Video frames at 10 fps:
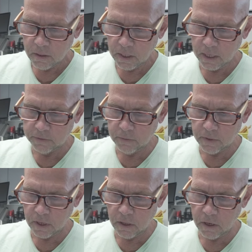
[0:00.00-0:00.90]
As with
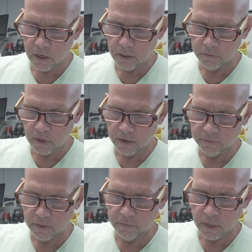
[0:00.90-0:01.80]
all hard drives,
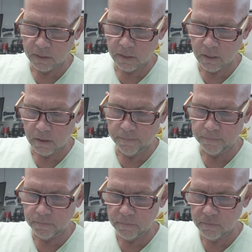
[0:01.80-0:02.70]
they've got the
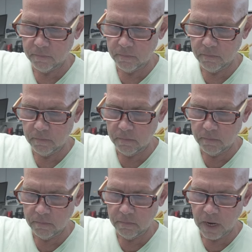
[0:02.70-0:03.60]

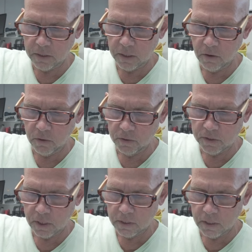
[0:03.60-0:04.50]
mounting holes
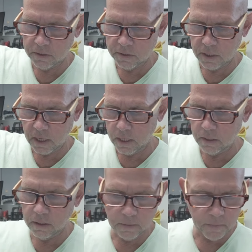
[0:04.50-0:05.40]
on the side.
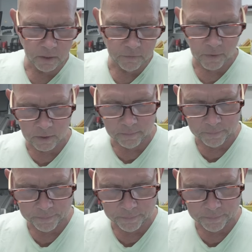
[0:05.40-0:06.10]
Nope, that's fine.